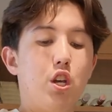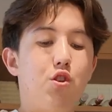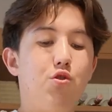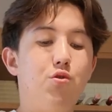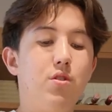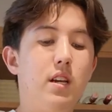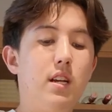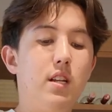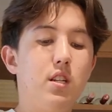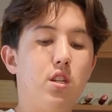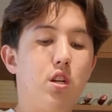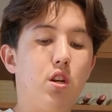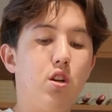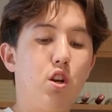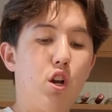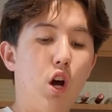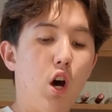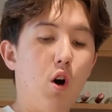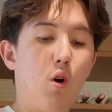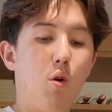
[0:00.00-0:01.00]
you need to
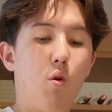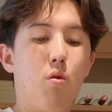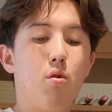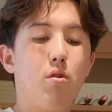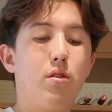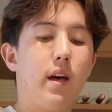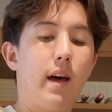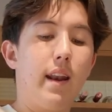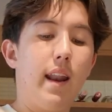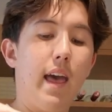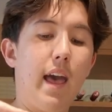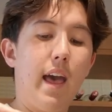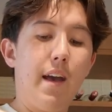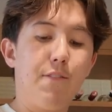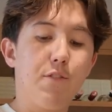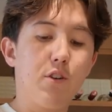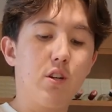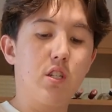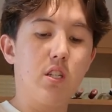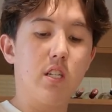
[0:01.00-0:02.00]
know that
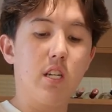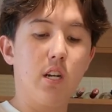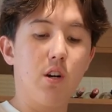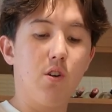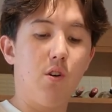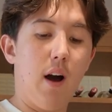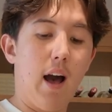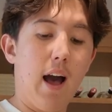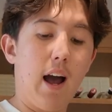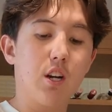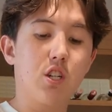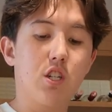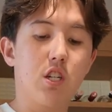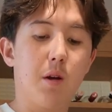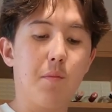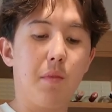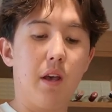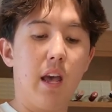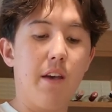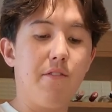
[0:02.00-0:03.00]
every single
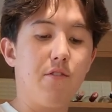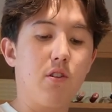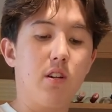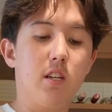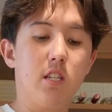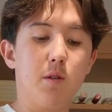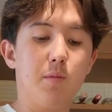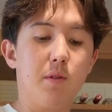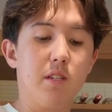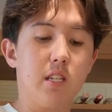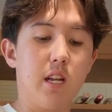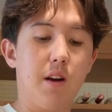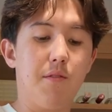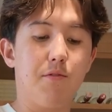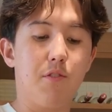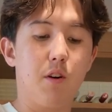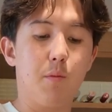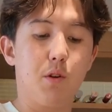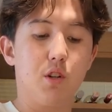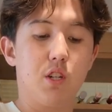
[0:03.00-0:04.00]
action and behavior needs to be
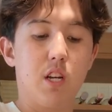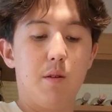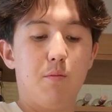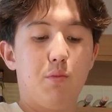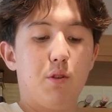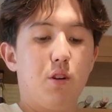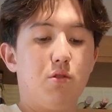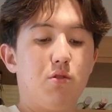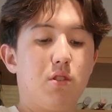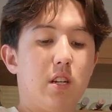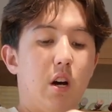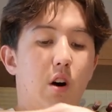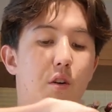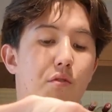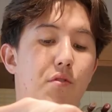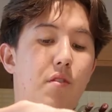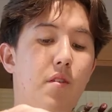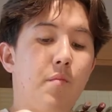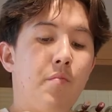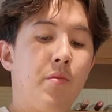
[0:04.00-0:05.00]
stemmed from your 10.0
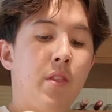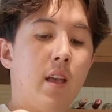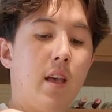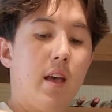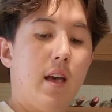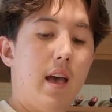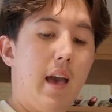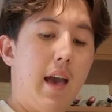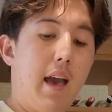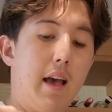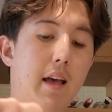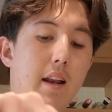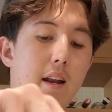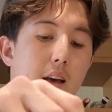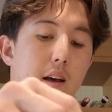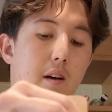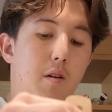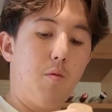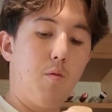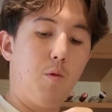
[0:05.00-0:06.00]
self.
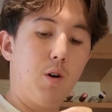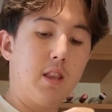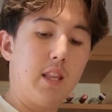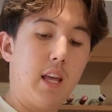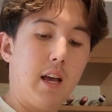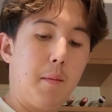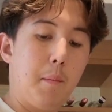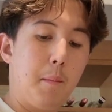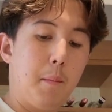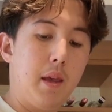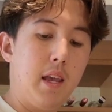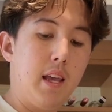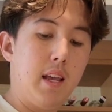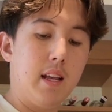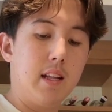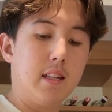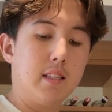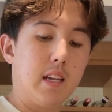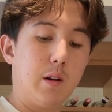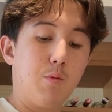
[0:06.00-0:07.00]
And what that
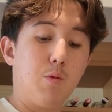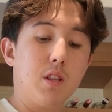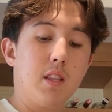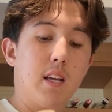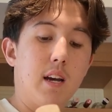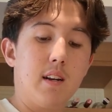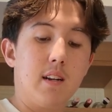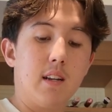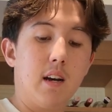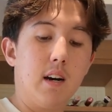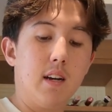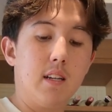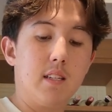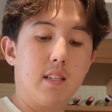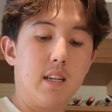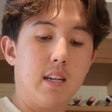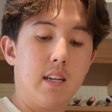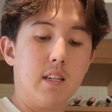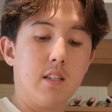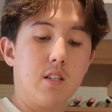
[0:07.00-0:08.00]
means and what that
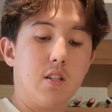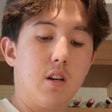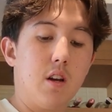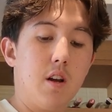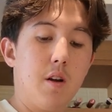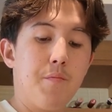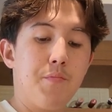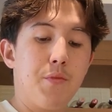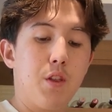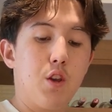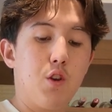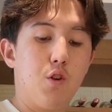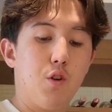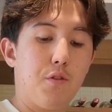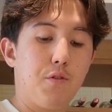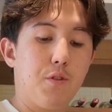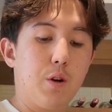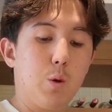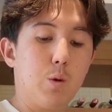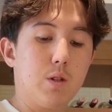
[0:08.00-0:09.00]
does is
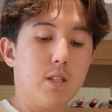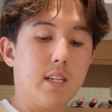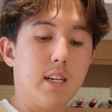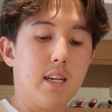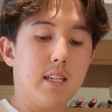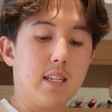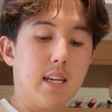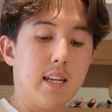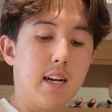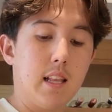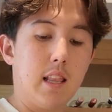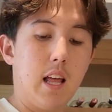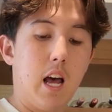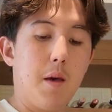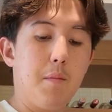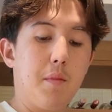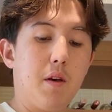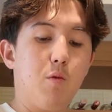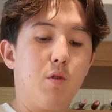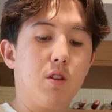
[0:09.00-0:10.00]
your frequency is in
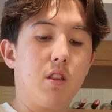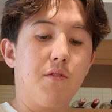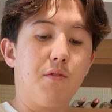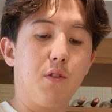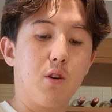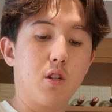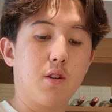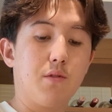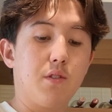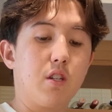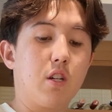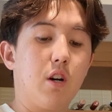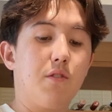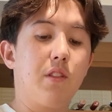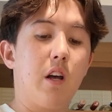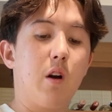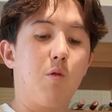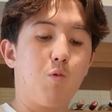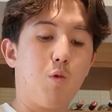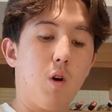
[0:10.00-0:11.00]
alignment with the version of
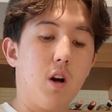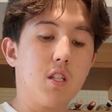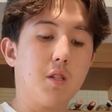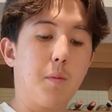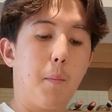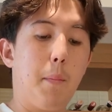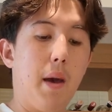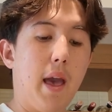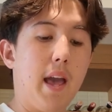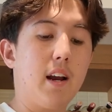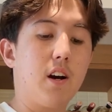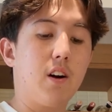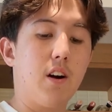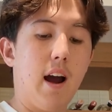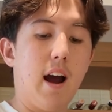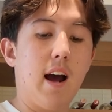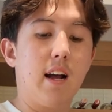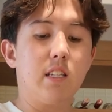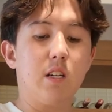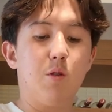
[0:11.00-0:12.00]
yourself that runs banger
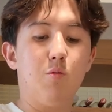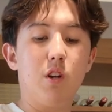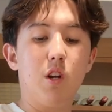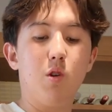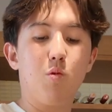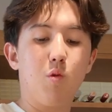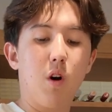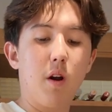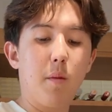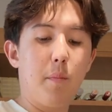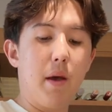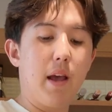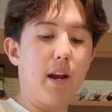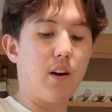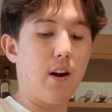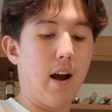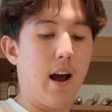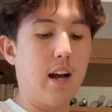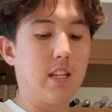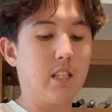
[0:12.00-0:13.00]
ads. And when you run
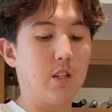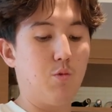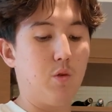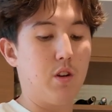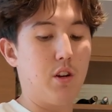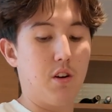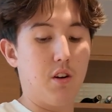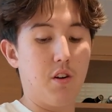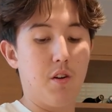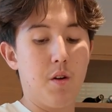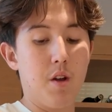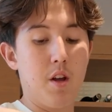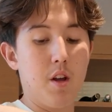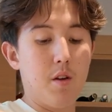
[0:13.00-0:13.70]
banger ads and when your